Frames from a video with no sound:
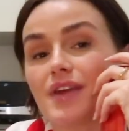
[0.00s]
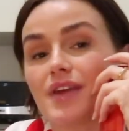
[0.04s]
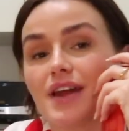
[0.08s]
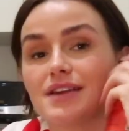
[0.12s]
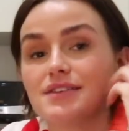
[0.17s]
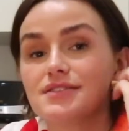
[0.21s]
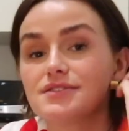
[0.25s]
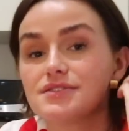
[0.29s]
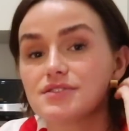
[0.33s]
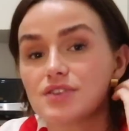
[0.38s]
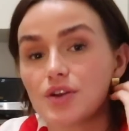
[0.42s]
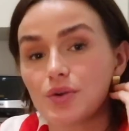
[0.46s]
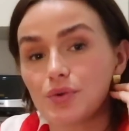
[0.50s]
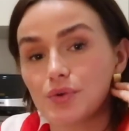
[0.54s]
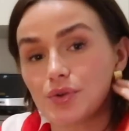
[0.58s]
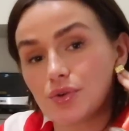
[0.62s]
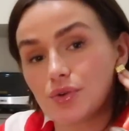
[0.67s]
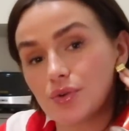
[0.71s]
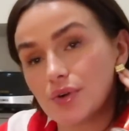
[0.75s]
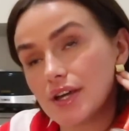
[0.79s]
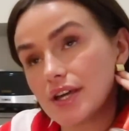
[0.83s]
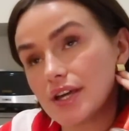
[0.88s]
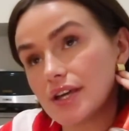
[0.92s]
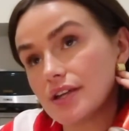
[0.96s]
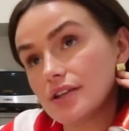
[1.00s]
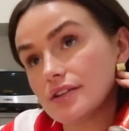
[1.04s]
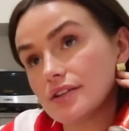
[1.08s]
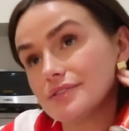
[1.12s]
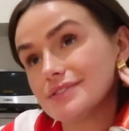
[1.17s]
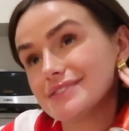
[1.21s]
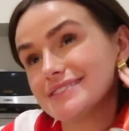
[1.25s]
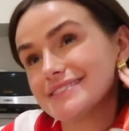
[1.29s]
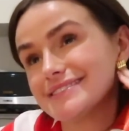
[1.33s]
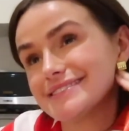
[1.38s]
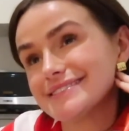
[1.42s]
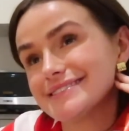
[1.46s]
It's so
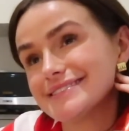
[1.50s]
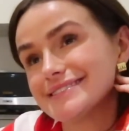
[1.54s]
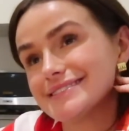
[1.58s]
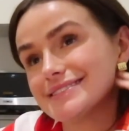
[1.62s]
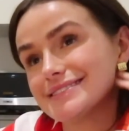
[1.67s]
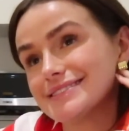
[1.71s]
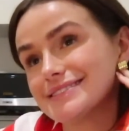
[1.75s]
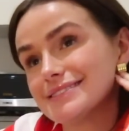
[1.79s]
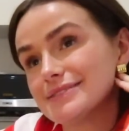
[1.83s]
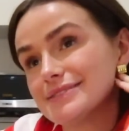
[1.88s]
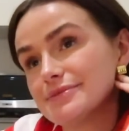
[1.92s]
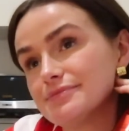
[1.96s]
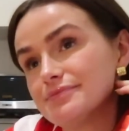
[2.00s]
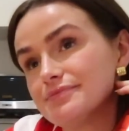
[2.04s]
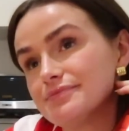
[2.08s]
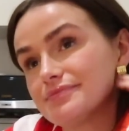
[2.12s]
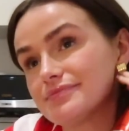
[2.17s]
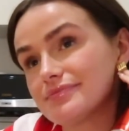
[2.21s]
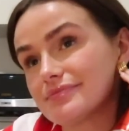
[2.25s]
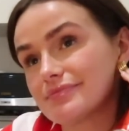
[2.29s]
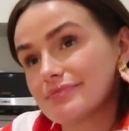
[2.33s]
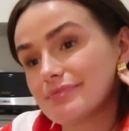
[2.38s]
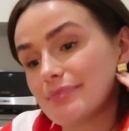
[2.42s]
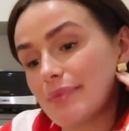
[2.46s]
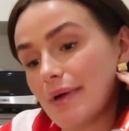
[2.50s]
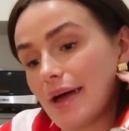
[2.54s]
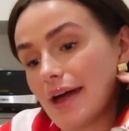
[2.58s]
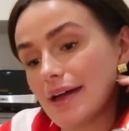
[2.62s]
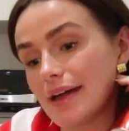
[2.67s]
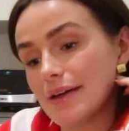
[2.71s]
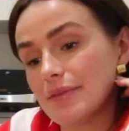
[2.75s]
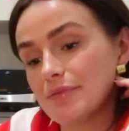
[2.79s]
annoying. No.